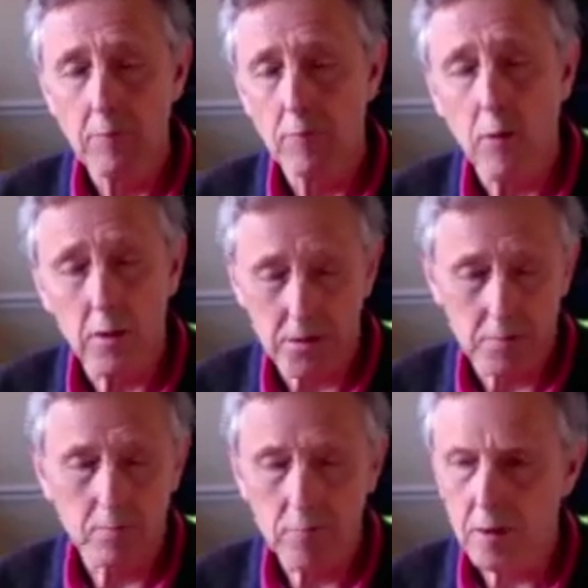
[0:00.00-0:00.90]
what's
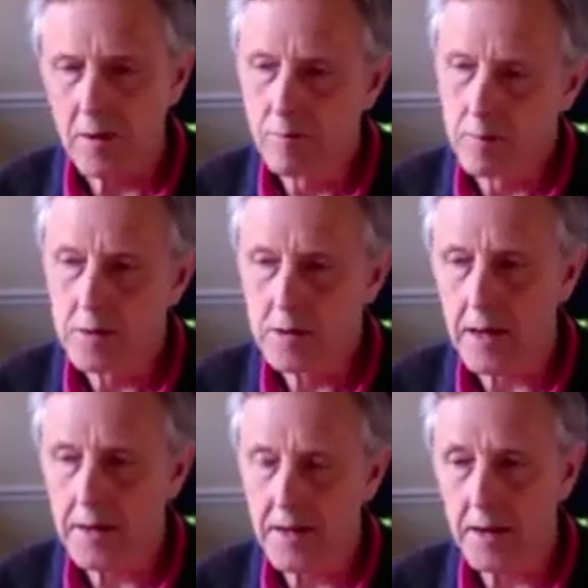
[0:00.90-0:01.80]
a
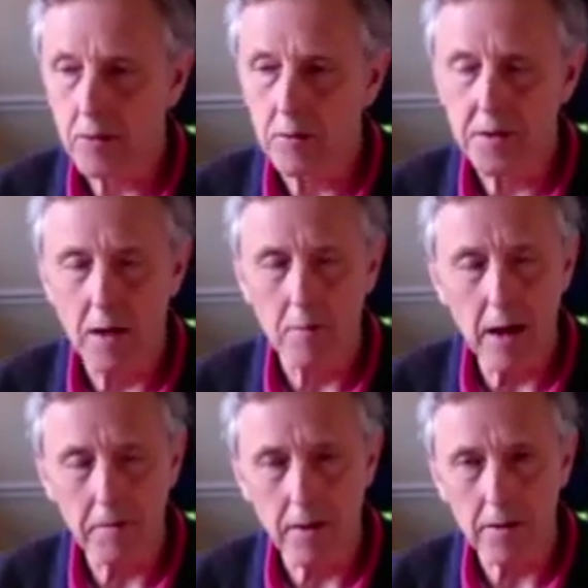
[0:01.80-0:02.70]
slightly technical term,
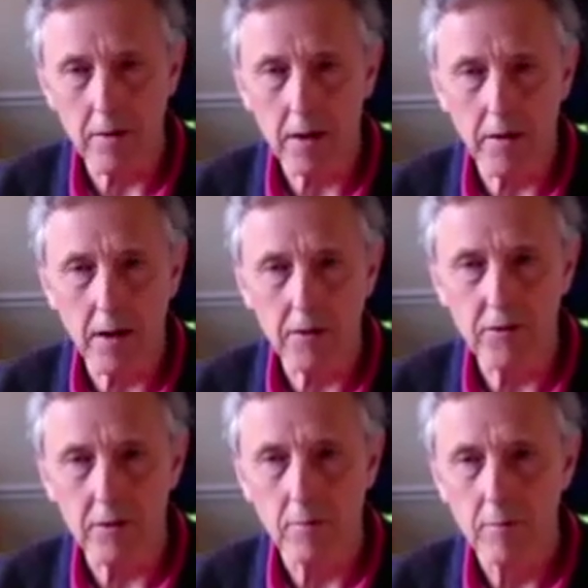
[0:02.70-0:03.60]
affect
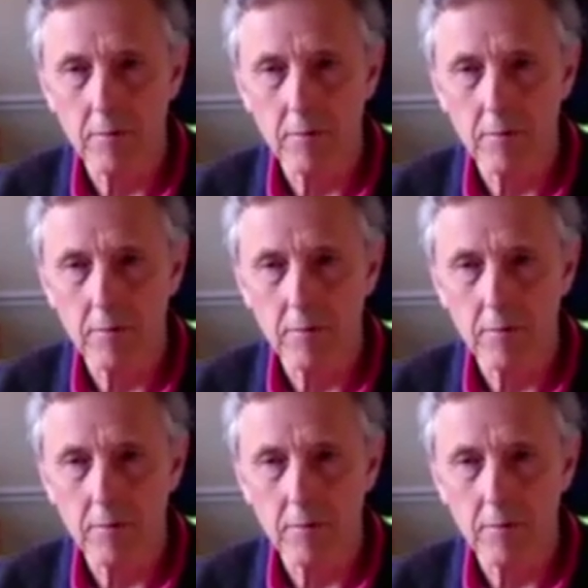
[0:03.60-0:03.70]
regulation.